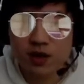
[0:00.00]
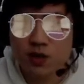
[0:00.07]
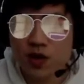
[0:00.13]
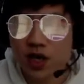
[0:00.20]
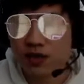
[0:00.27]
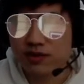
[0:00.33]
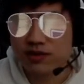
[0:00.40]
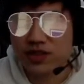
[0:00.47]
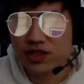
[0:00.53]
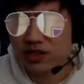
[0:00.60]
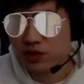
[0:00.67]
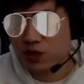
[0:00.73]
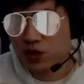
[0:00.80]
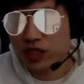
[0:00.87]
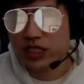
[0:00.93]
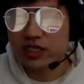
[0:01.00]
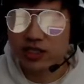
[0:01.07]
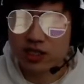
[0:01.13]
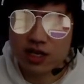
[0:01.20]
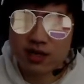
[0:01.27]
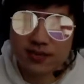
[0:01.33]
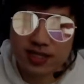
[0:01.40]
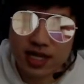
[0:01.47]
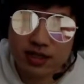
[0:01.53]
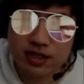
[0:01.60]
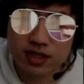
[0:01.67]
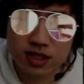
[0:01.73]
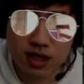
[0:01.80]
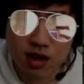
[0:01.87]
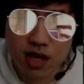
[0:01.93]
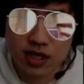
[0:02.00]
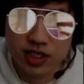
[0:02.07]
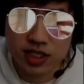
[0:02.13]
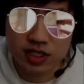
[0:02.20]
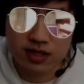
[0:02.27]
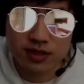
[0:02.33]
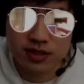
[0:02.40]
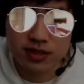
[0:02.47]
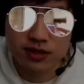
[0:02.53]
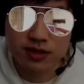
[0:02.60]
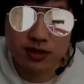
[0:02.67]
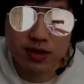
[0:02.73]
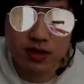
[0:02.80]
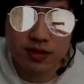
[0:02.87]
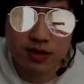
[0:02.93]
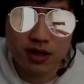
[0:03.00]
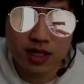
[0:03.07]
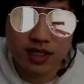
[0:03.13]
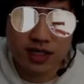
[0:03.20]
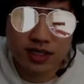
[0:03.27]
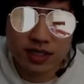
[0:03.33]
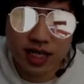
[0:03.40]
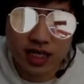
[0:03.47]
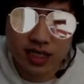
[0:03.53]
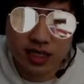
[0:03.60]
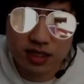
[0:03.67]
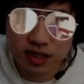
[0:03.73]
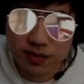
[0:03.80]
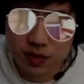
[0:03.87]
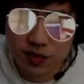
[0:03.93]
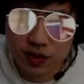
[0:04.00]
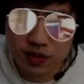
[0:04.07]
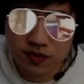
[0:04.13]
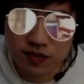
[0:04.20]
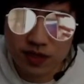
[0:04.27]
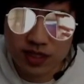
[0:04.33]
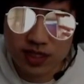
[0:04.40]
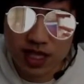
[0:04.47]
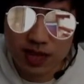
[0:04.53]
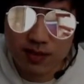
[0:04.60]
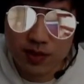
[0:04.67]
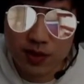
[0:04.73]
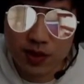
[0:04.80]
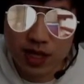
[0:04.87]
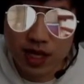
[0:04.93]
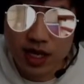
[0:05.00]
Well, it's really just comes down to logic. So let's take the W build for example.